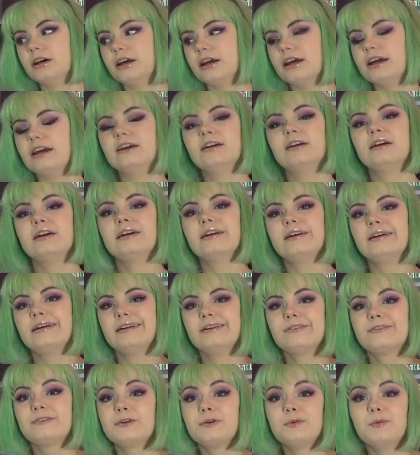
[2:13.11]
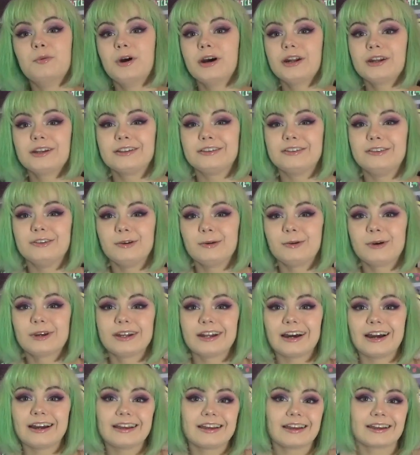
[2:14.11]
if you want to do it,
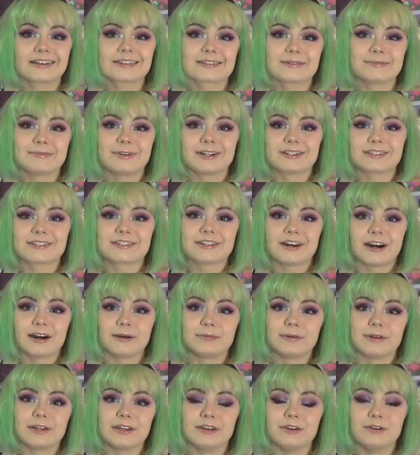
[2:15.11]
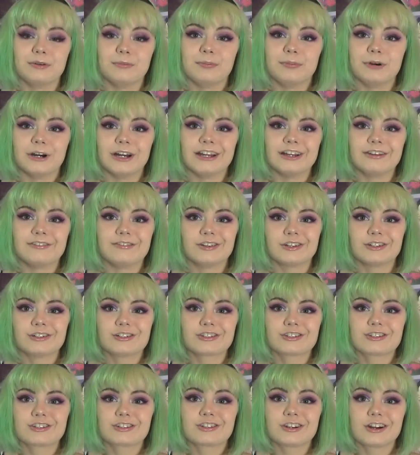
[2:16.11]
I guess I'm not stopping you, but if you're
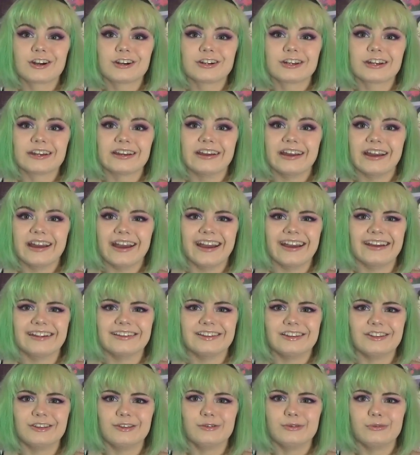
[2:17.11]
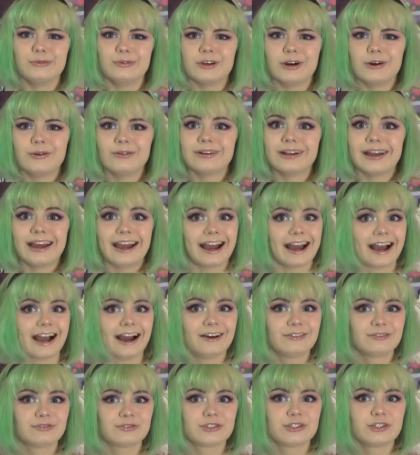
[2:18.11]
just starting and you don't
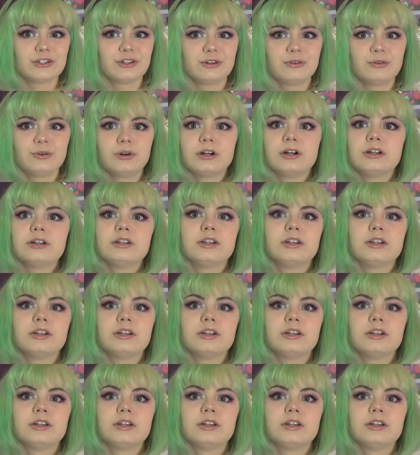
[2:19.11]
have to,